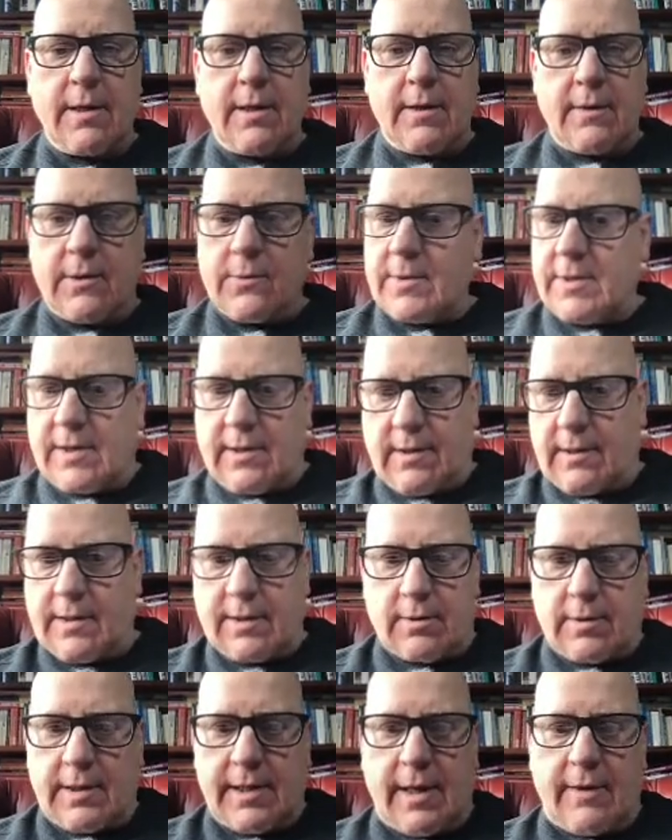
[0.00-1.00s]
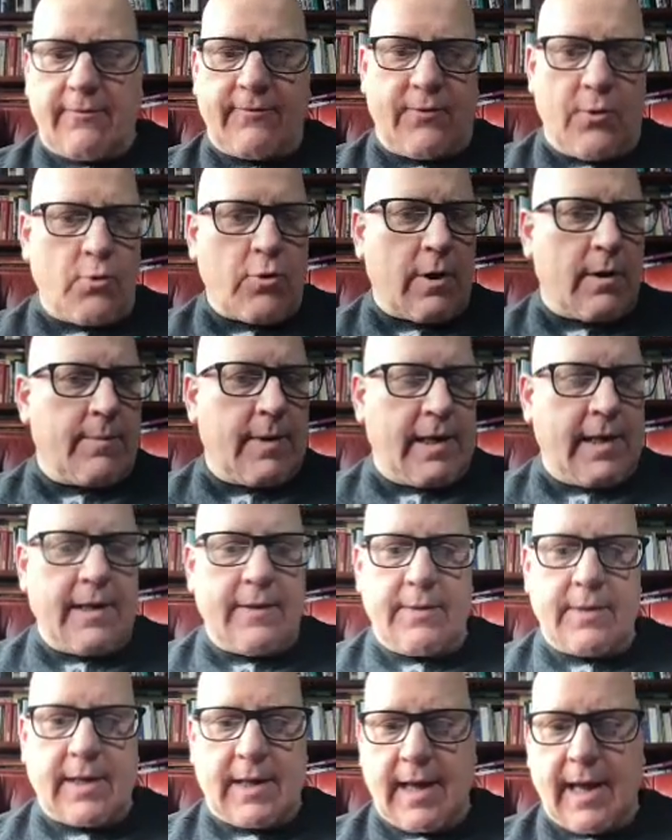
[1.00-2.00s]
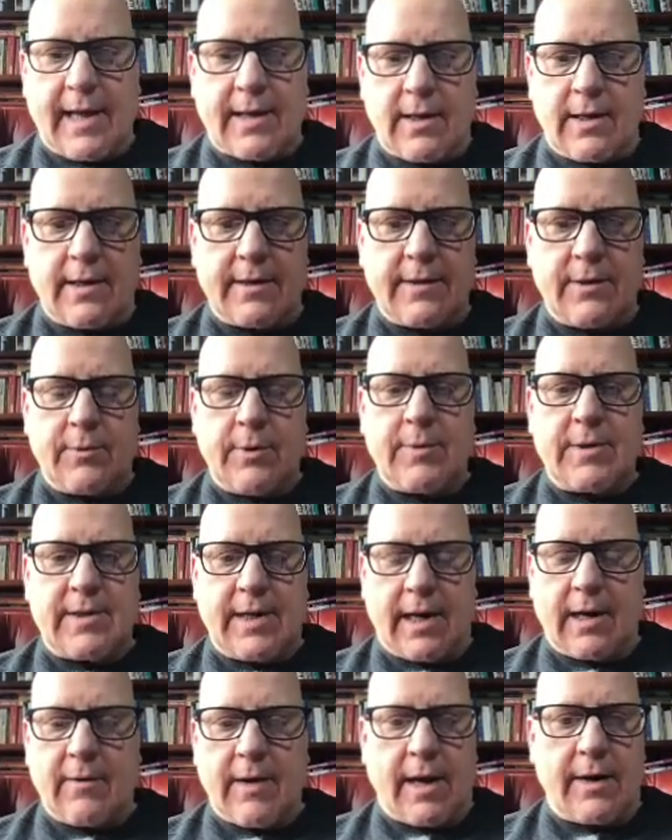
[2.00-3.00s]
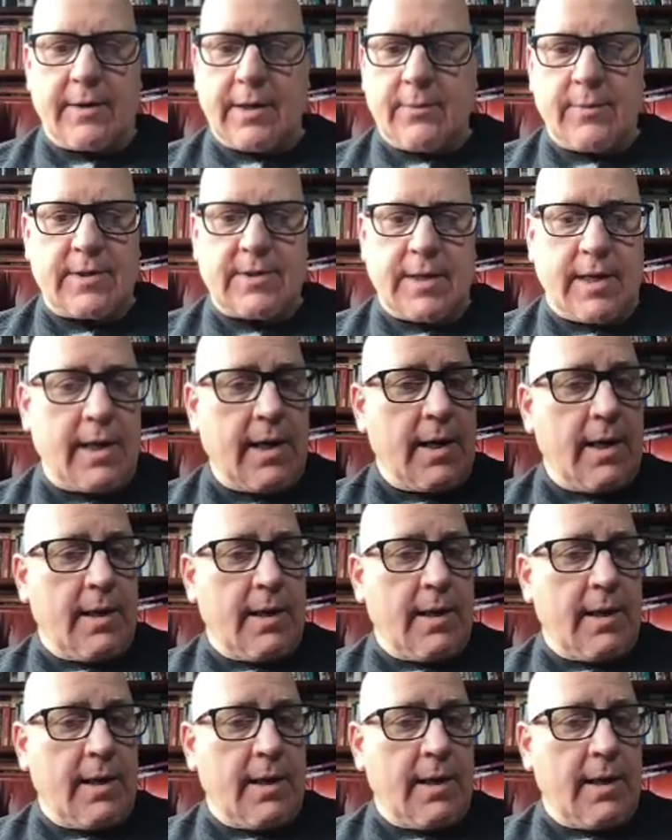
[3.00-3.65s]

there was literally a form in the catalog that we would tear out and would say,